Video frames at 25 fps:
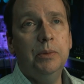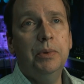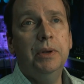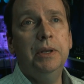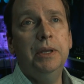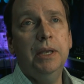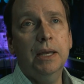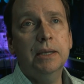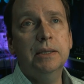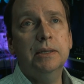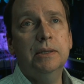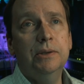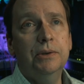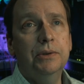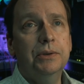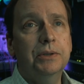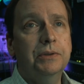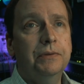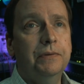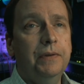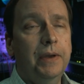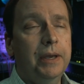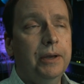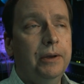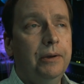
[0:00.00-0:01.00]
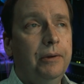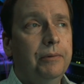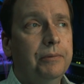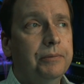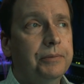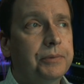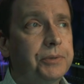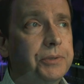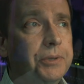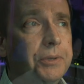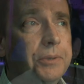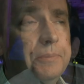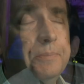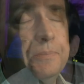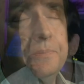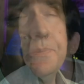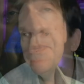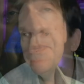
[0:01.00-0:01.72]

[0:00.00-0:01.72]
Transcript: but yet students fail. So